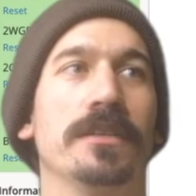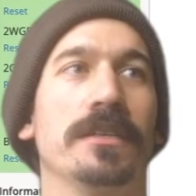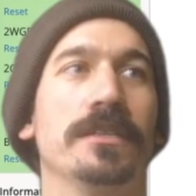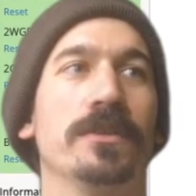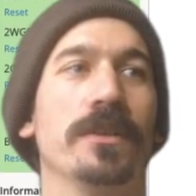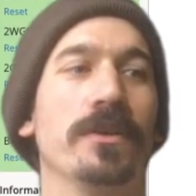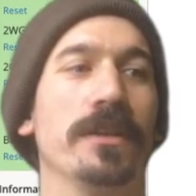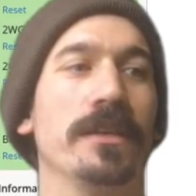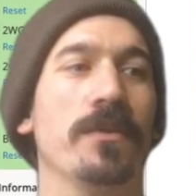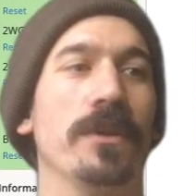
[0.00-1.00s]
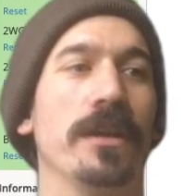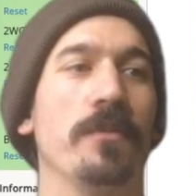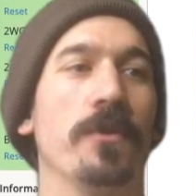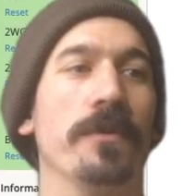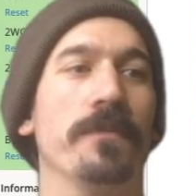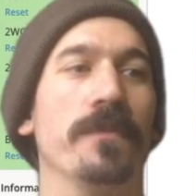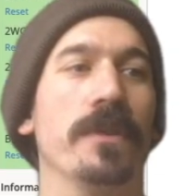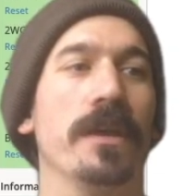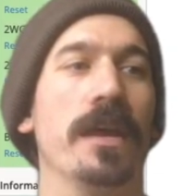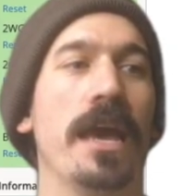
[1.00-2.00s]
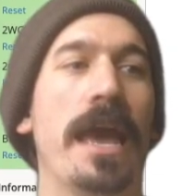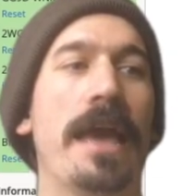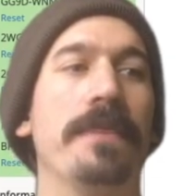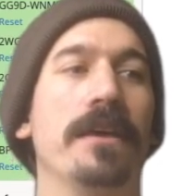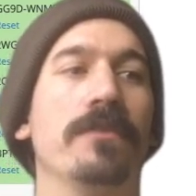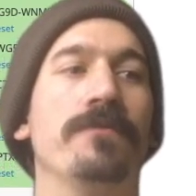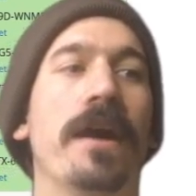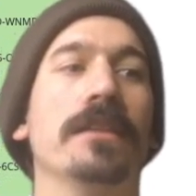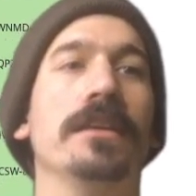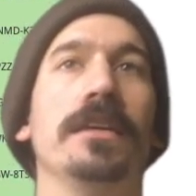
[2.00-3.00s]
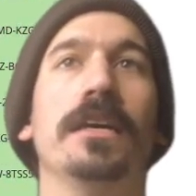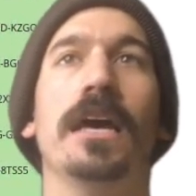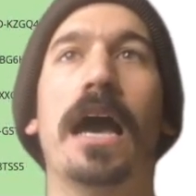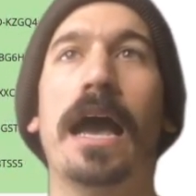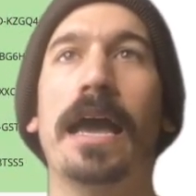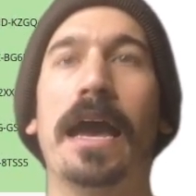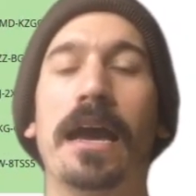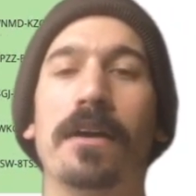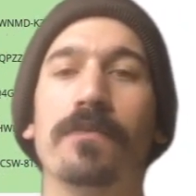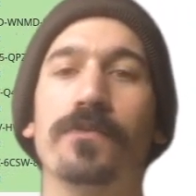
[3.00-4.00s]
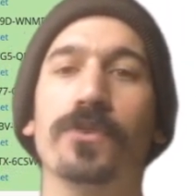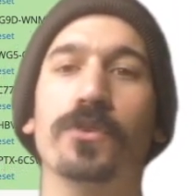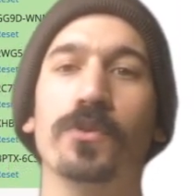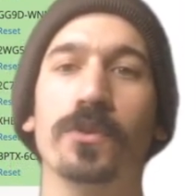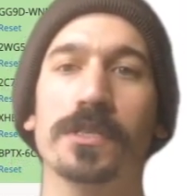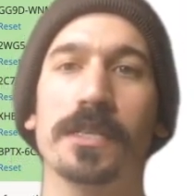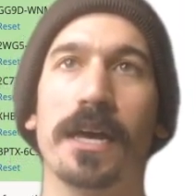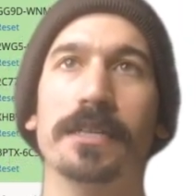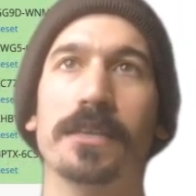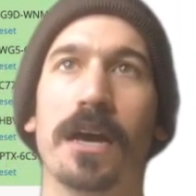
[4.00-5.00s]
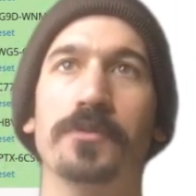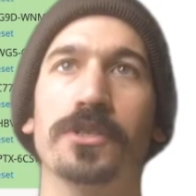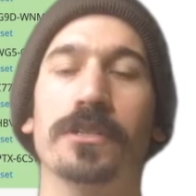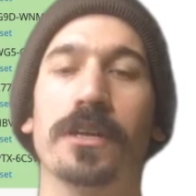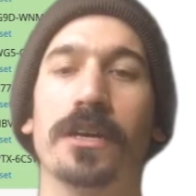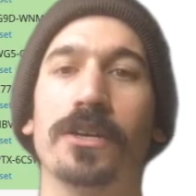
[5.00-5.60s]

So I don't need that one anymore. And then finally, I have the Google Slides option.